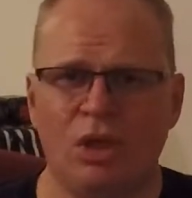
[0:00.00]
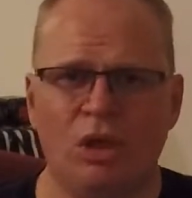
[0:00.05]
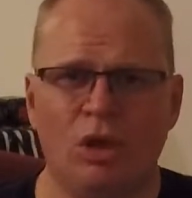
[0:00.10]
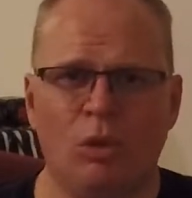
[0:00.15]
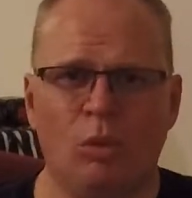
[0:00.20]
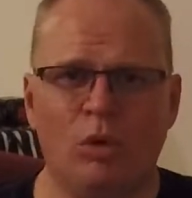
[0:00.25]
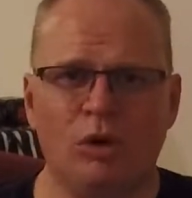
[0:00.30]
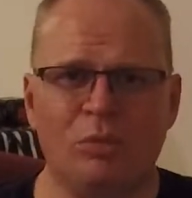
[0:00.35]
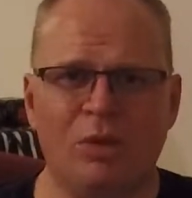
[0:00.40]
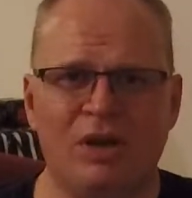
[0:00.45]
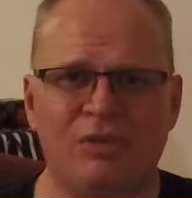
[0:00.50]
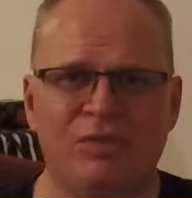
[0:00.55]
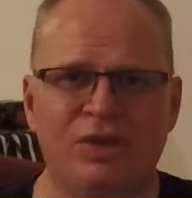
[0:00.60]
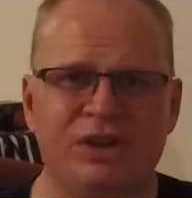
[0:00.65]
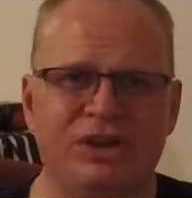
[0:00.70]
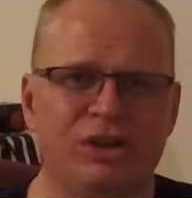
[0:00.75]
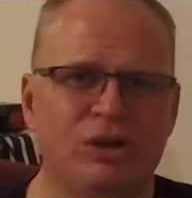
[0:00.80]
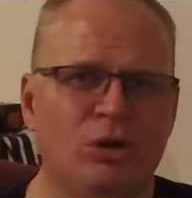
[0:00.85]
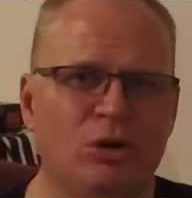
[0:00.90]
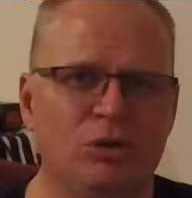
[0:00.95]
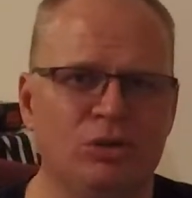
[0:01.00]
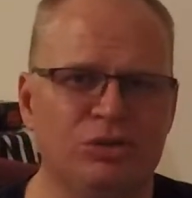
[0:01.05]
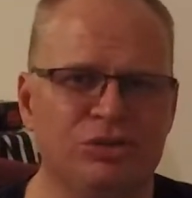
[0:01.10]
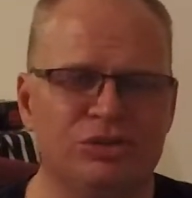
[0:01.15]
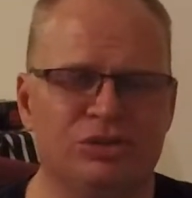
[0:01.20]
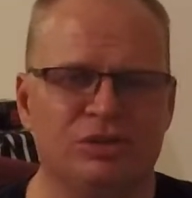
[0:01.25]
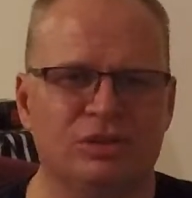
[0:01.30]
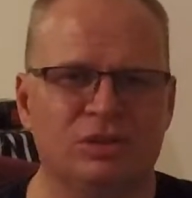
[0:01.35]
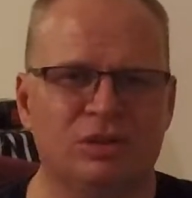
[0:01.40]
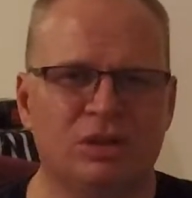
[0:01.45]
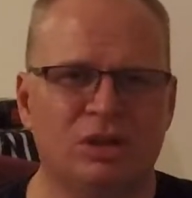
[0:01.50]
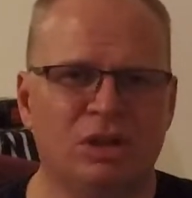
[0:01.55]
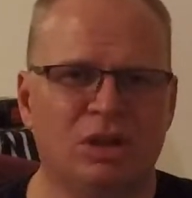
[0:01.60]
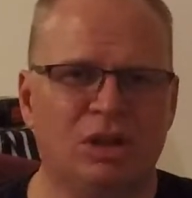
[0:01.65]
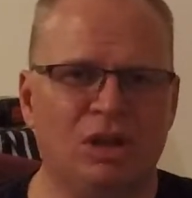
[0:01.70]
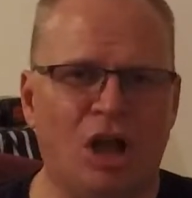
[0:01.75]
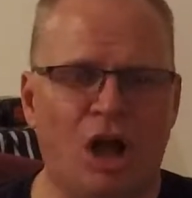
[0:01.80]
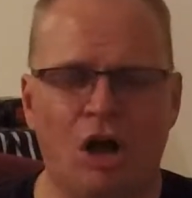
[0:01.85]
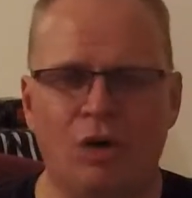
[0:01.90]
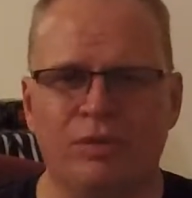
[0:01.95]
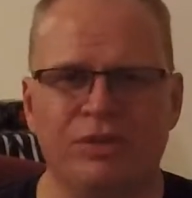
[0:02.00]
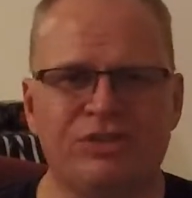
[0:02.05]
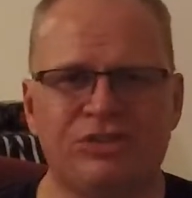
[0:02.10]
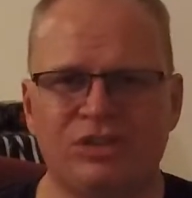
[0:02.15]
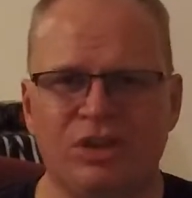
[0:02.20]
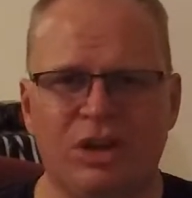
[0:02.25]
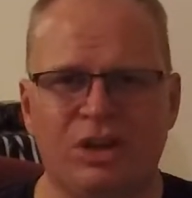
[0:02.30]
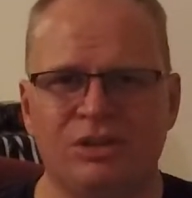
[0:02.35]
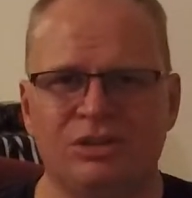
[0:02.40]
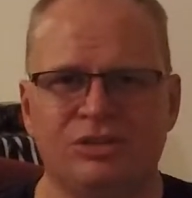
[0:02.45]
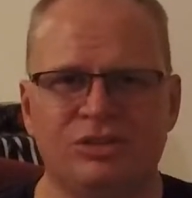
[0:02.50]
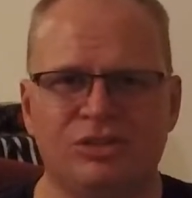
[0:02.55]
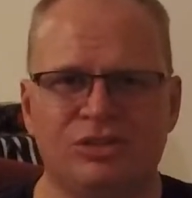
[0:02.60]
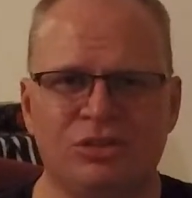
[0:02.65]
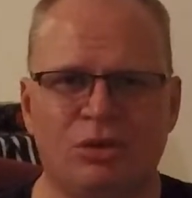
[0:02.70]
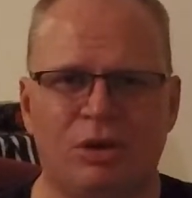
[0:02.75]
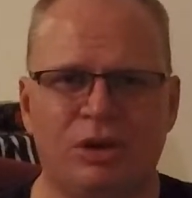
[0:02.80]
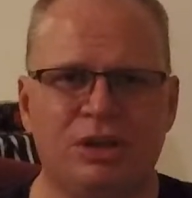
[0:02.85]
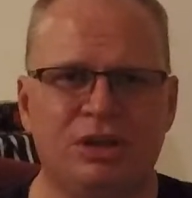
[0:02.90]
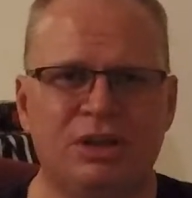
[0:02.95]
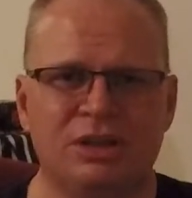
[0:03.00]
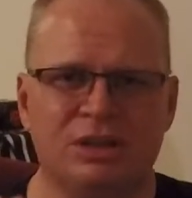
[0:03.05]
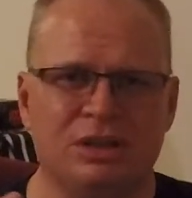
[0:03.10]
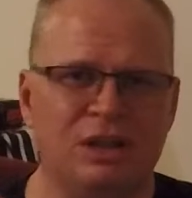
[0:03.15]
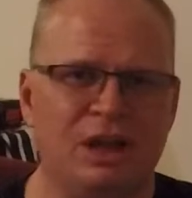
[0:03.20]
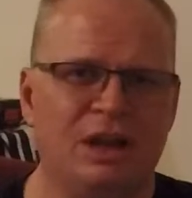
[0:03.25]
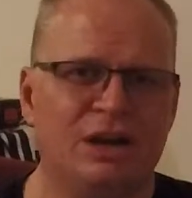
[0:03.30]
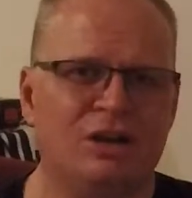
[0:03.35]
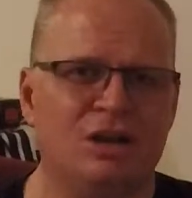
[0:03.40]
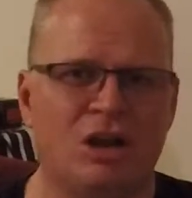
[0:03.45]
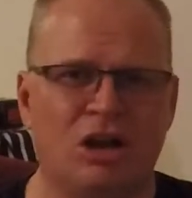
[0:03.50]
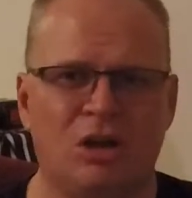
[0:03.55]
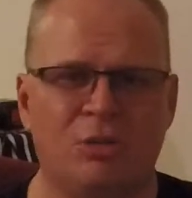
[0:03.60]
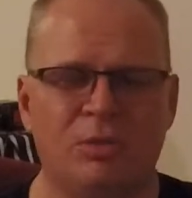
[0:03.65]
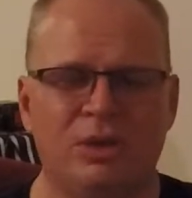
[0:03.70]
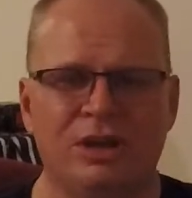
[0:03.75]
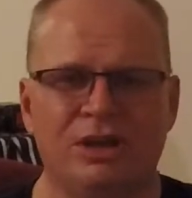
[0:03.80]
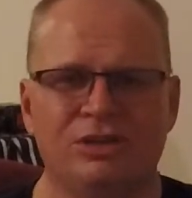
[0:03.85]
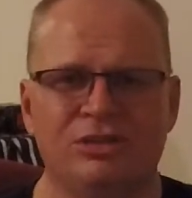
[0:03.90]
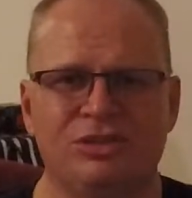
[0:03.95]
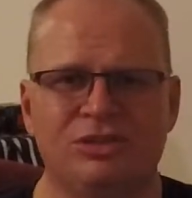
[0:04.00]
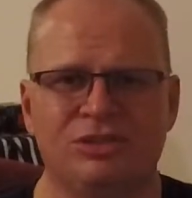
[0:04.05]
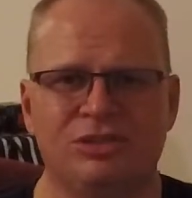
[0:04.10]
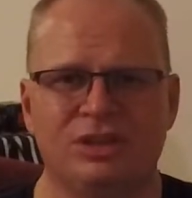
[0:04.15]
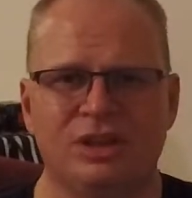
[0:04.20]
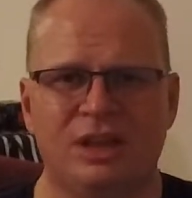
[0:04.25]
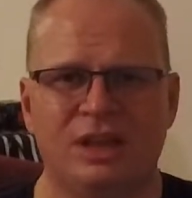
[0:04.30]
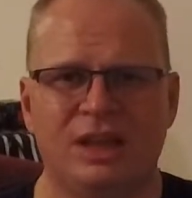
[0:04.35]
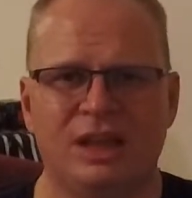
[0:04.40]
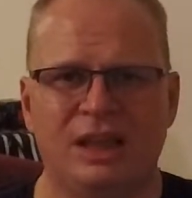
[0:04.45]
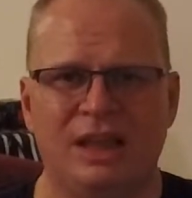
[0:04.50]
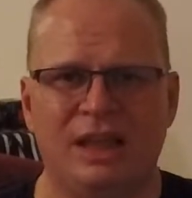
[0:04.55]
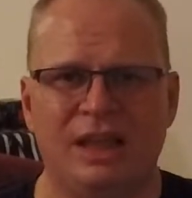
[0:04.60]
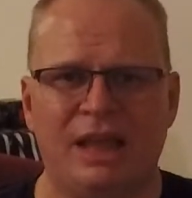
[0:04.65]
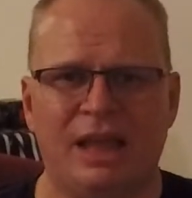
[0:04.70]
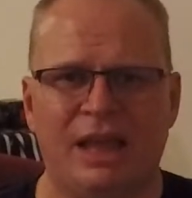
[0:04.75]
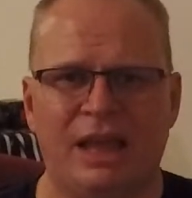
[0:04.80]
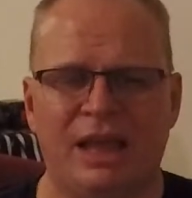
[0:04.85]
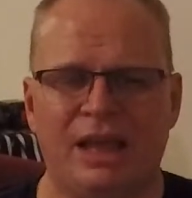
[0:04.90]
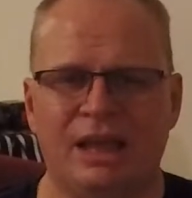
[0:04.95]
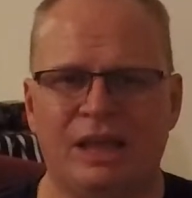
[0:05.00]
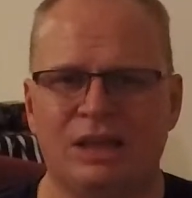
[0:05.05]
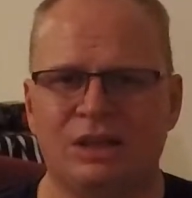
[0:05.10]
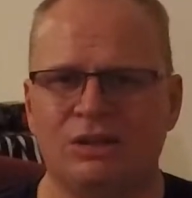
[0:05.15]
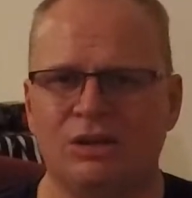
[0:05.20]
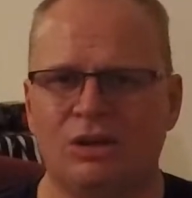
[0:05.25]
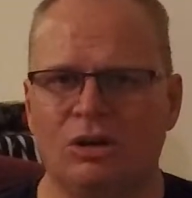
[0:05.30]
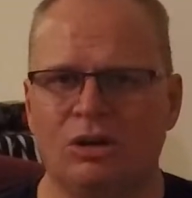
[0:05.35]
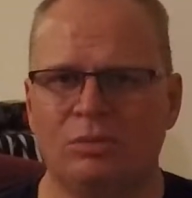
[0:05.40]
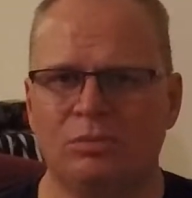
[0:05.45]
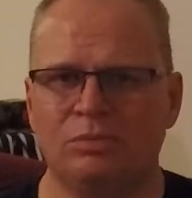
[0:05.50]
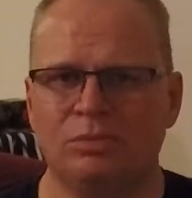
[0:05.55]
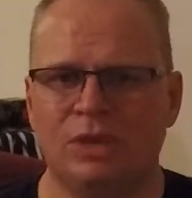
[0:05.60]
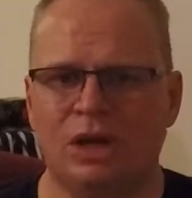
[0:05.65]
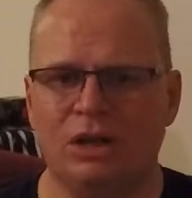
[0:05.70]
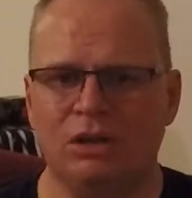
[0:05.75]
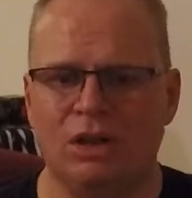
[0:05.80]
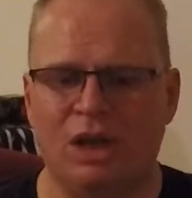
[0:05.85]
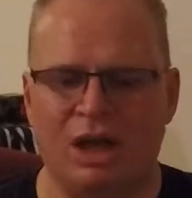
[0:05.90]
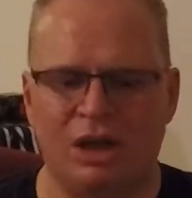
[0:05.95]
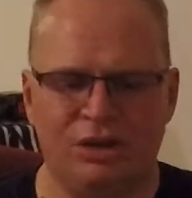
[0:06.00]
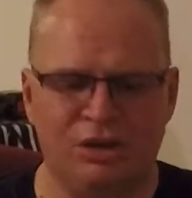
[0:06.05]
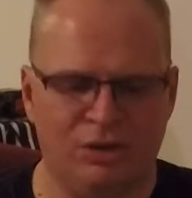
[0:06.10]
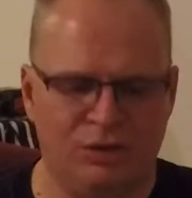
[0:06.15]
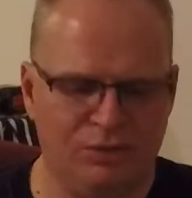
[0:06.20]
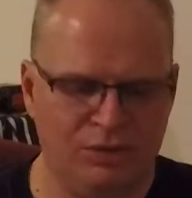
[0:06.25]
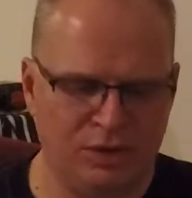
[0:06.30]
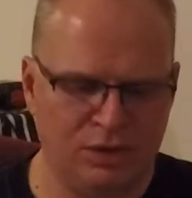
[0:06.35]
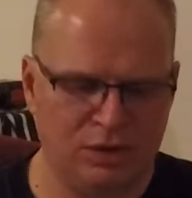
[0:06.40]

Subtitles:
one of my videos all of a sudden started getting a lot of comments and a lot of